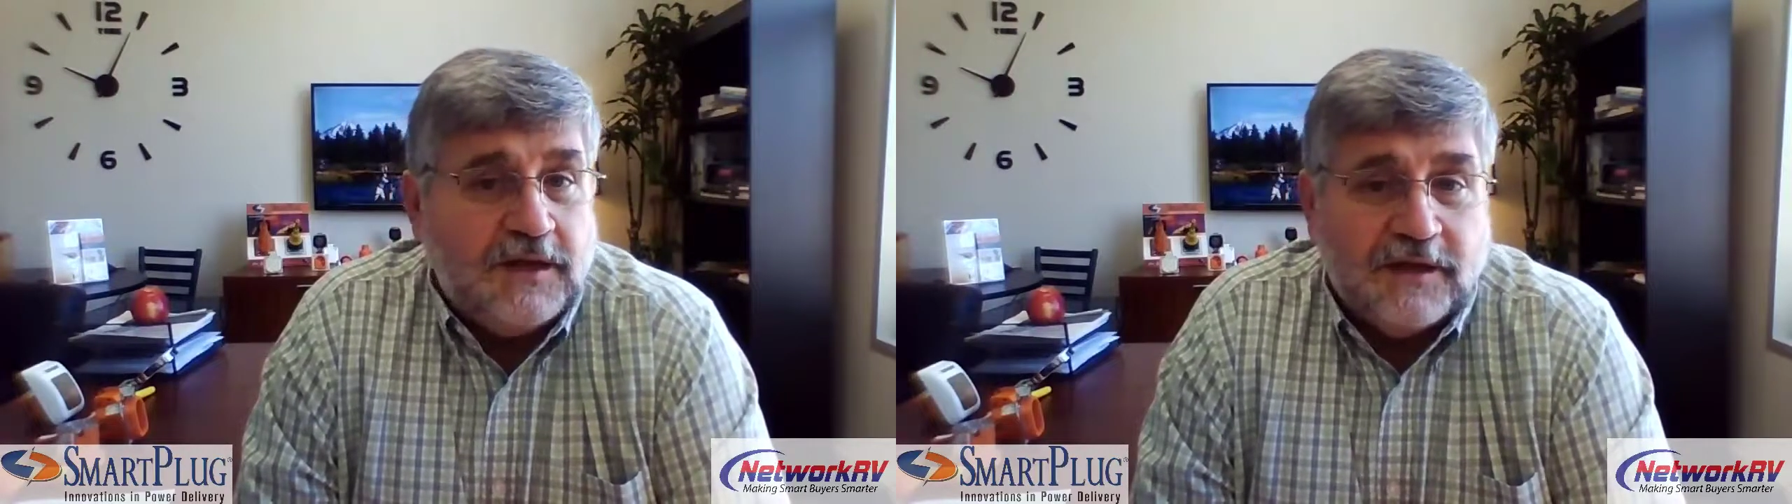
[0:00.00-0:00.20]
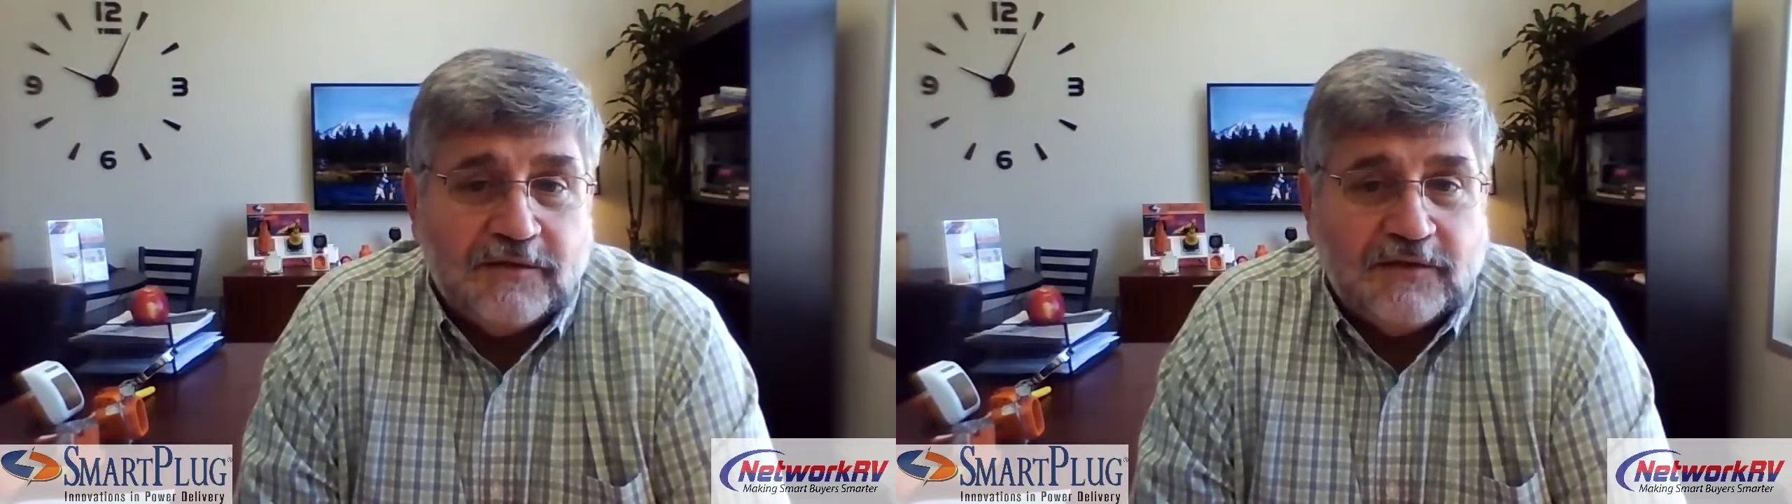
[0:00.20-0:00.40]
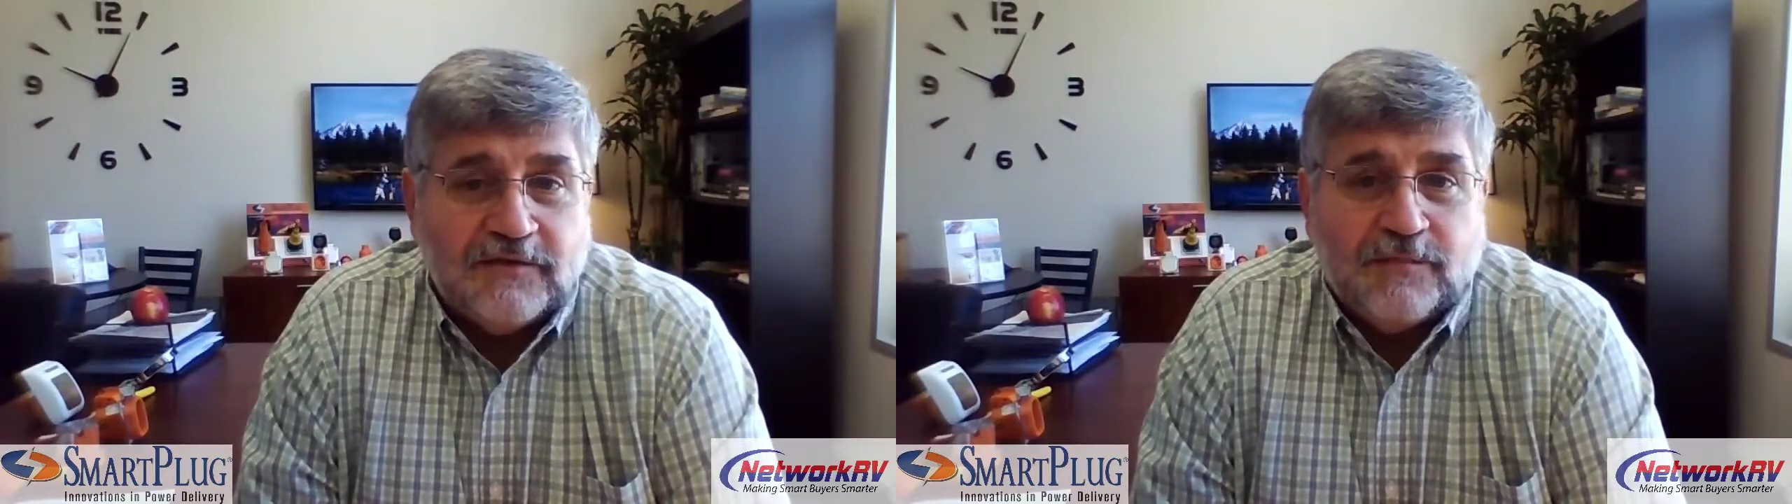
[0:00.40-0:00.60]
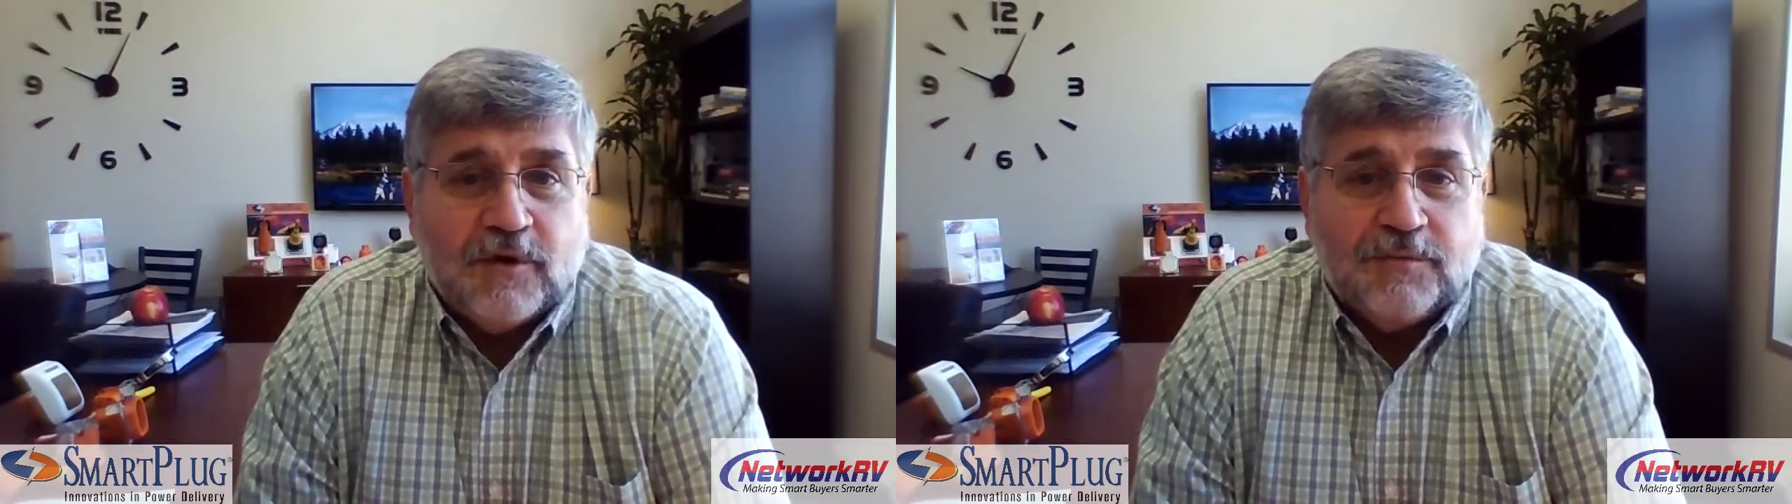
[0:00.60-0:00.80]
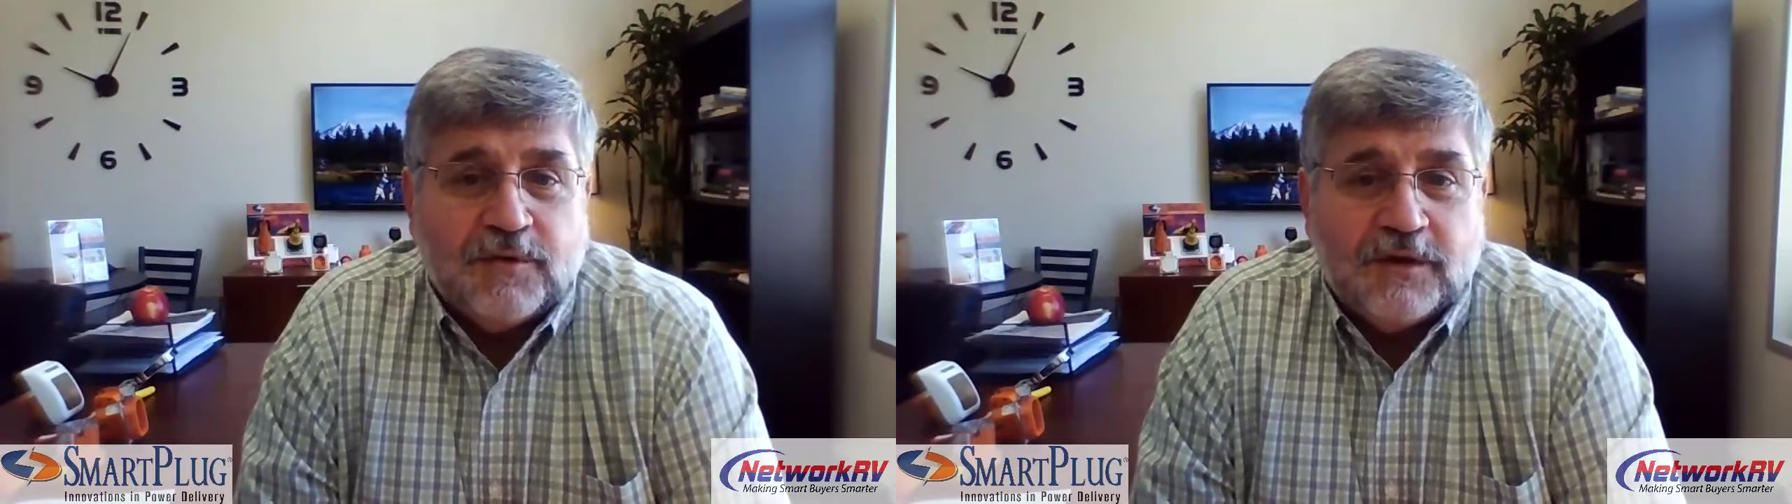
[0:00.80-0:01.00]
has a
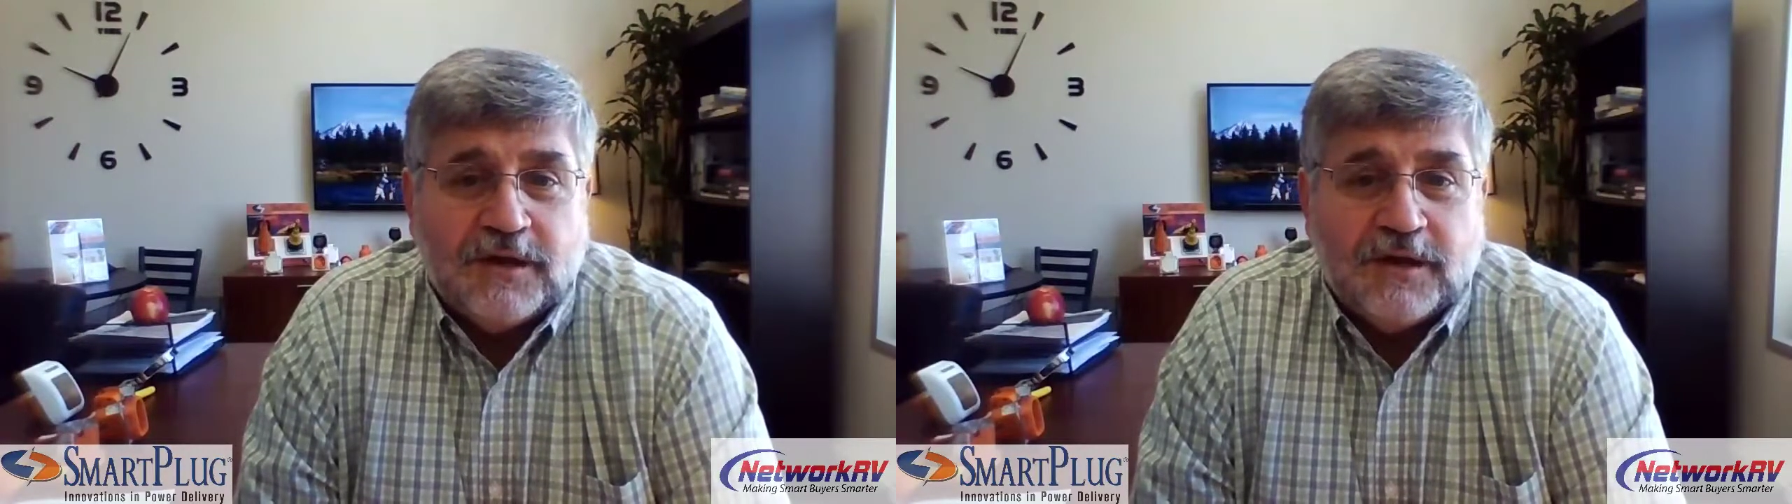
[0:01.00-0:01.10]
smart plug